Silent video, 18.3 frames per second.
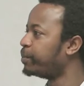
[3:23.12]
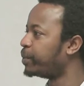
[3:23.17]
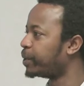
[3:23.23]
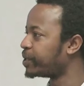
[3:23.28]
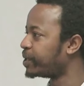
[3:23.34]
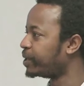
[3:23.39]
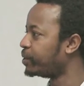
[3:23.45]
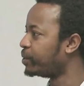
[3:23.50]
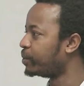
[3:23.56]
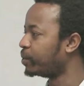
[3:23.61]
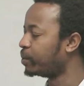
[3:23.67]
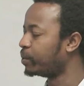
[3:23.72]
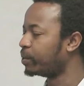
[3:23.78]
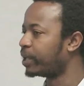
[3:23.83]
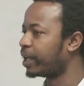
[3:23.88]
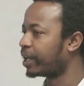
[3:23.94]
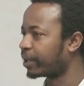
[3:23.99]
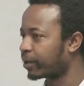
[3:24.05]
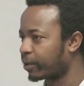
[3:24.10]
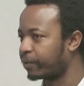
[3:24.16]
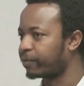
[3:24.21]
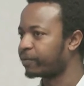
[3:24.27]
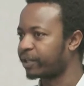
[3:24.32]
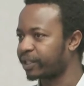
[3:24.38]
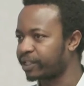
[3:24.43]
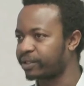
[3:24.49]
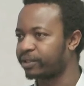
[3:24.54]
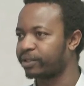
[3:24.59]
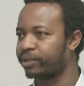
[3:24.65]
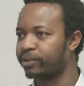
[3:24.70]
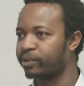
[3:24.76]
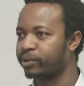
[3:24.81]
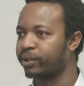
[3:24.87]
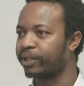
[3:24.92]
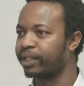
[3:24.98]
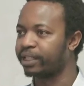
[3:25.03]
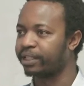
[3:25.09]
person to like convert
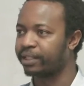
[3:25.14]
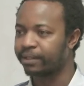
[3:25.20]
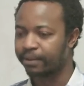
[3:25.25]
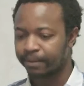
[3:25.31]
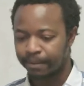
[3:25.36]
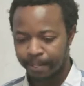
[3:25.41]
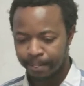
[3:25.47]
into a lead.